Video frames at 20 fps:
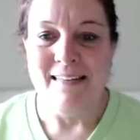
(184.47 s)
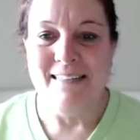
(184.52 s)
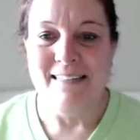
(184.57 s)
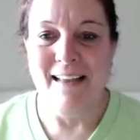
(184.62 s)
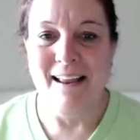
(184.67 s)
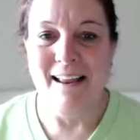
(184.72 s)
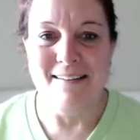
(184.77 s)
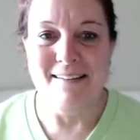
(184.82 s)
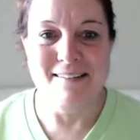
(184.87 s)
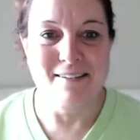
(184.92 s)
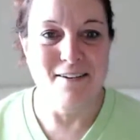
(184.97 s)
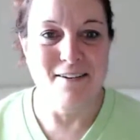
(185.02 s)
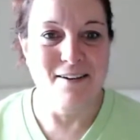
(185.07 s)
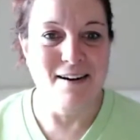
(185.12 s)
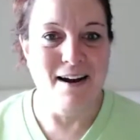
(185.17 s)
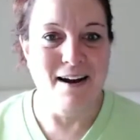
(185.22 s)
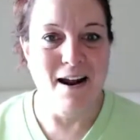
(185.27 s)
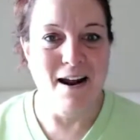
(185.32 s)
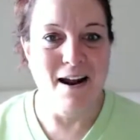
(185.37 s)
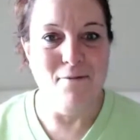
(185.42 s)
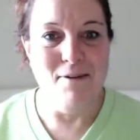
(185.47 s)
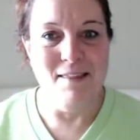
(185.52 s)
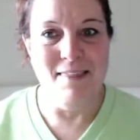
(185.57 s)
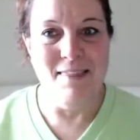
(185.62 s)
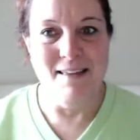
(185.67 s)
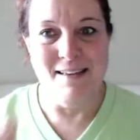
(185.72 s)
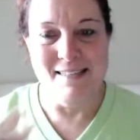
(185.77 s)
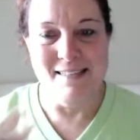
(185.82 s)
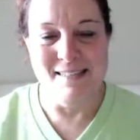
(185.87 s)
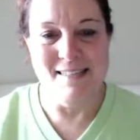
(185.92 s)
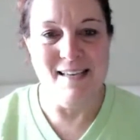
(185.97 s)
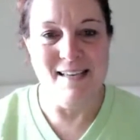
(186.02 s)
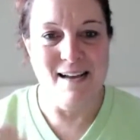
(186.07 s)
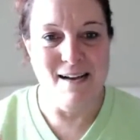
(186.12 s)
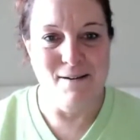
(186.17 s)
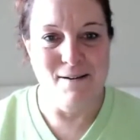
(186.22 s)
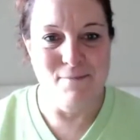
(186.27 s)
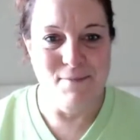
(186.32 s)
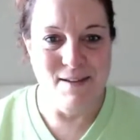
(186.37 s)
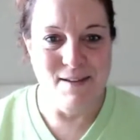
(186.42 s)
Dana started out with us.
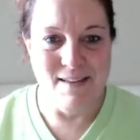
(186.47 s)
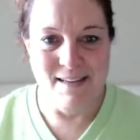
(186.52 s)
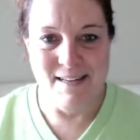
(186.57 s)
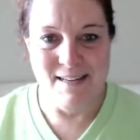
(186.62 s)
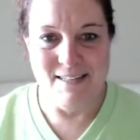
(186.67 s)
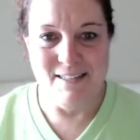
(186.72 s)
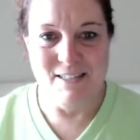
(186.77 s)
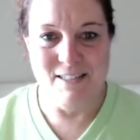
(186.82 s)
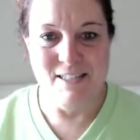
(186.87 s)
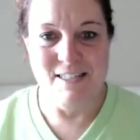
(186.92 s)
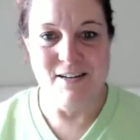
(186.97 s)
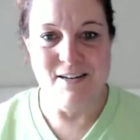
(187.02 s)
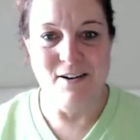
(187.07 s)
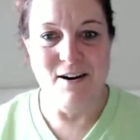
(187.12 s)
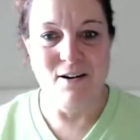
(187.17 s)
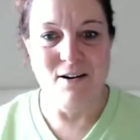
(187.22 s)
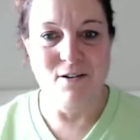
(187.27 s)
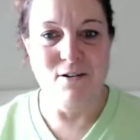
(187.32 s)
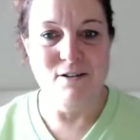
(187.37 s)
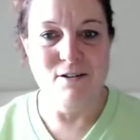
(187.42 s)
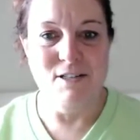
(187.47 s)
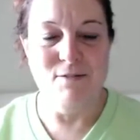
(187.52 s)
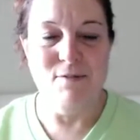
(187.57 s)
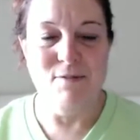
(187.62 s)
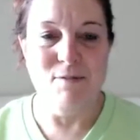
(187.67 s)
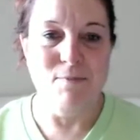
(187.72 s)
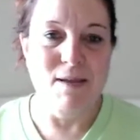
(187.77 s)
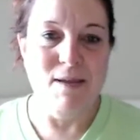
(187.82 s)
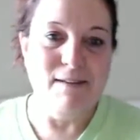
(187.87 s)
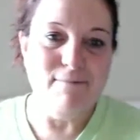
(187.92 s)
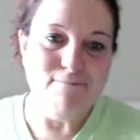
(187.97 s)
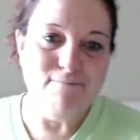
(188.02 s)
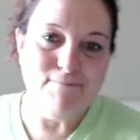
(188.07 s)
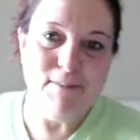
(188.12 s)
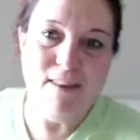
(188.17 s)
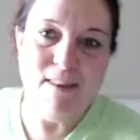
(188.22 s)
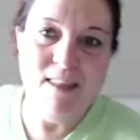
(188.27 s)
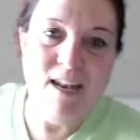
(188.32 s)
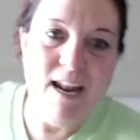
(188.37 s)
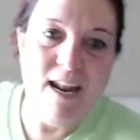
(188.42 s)
She started out coaching with me
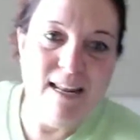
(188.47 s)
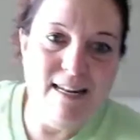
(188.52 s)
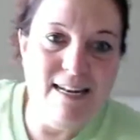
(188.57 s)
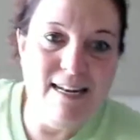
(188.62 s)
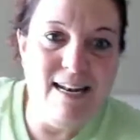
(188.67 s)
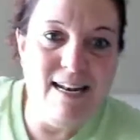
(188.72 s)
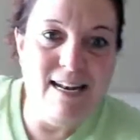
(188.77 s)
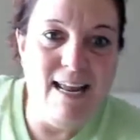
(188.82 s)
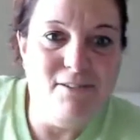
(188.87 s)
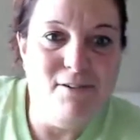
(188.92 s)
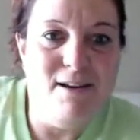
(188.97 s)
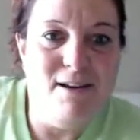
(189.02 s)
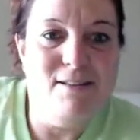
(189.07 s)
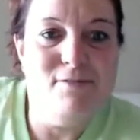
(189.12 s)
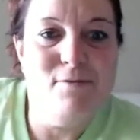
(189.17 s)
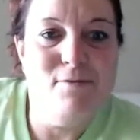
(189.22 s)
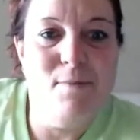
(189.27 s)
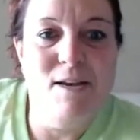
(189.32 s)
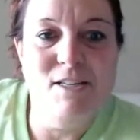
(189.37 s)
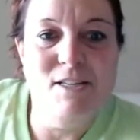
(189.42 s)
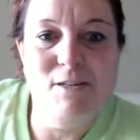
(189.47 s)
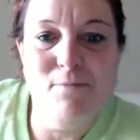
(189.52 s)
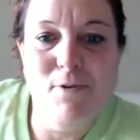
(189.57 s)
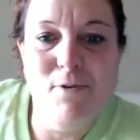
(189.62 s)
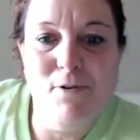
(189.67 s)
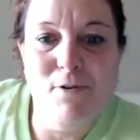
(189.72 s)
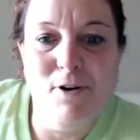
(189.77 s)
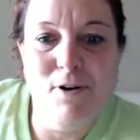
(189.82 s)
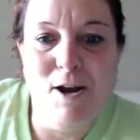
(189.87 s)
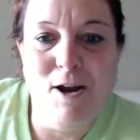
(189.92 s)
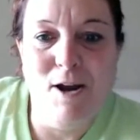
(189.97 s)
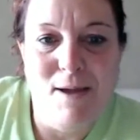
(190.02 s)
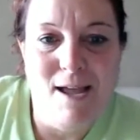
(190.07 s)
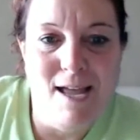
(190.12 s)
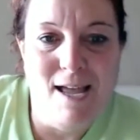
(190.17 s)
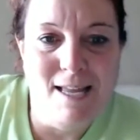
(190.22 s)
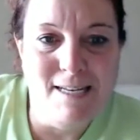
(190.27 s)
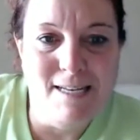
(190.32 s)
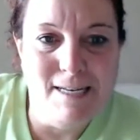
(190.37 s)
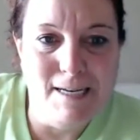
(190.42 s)
in the 90-day transformation program,
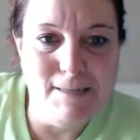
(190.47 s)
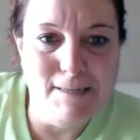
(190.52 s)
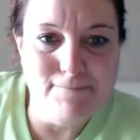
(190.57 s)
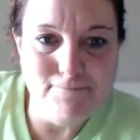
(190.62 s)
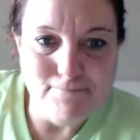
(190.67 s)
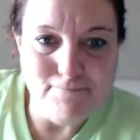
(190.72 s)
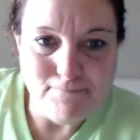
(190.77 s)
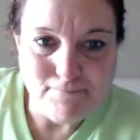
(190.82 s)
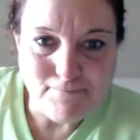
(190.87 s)
and